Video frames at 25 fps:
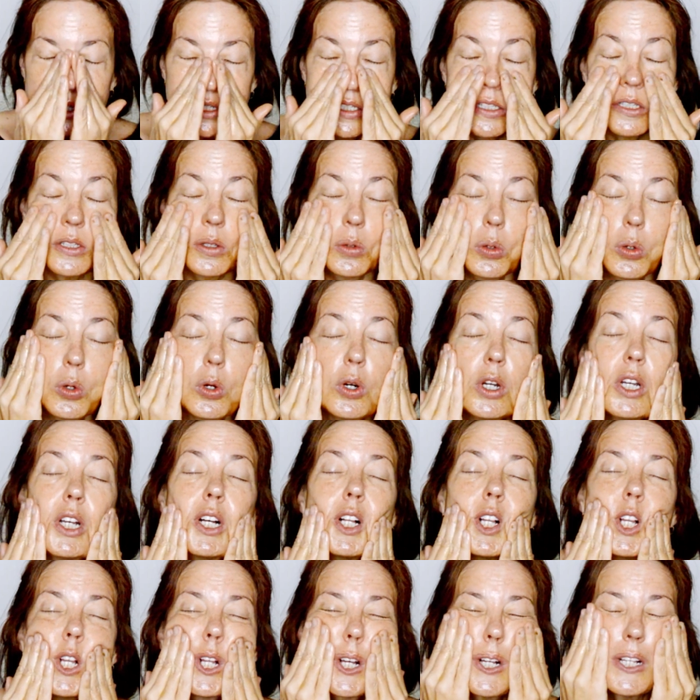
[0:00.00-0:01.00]
So
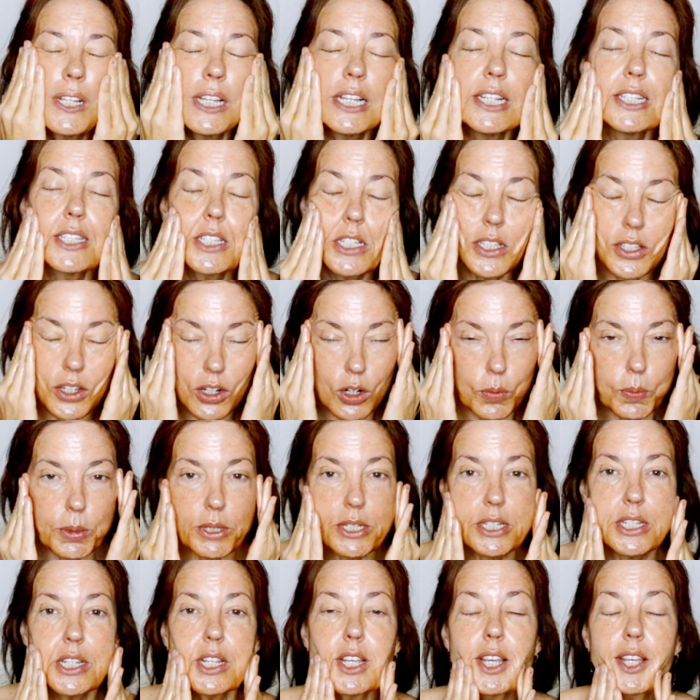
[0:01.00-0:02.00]
oil cleanses are
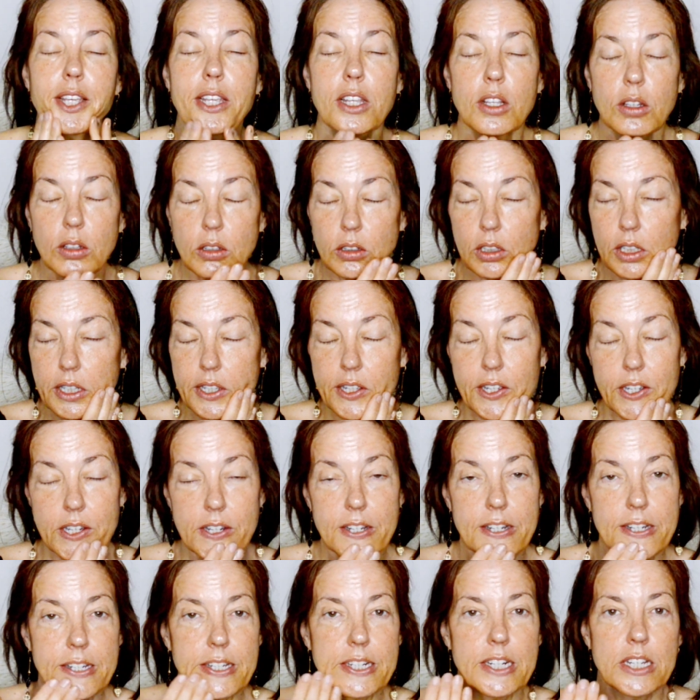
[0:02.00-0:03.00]
particularly
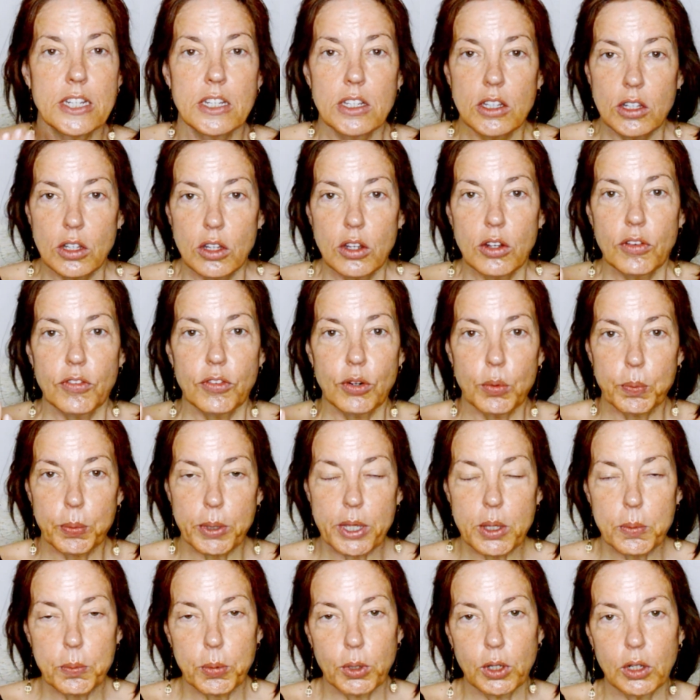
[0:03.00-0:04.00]
good for
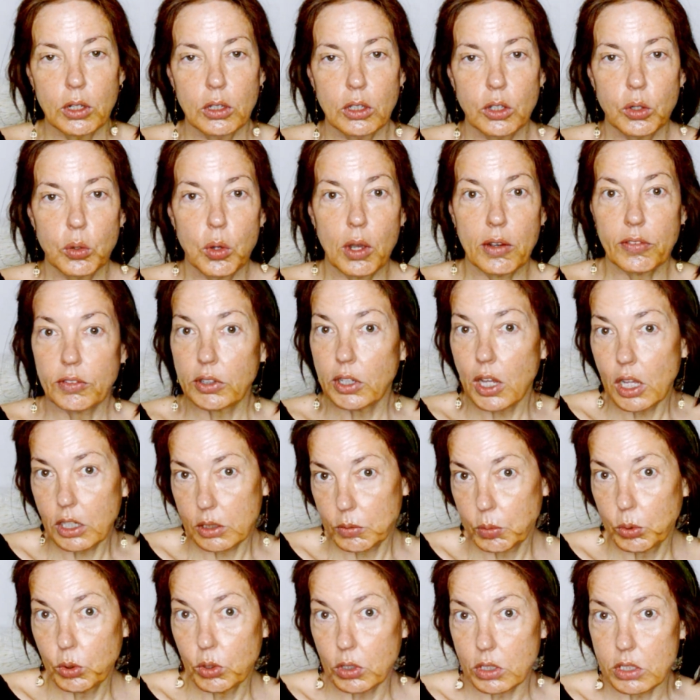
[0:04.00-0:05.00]
people who have
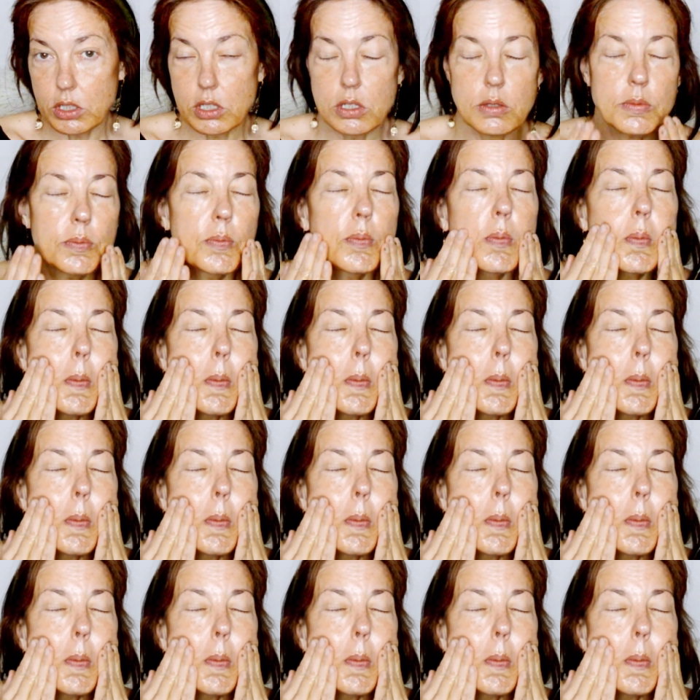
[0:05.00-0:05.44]
clogged pores.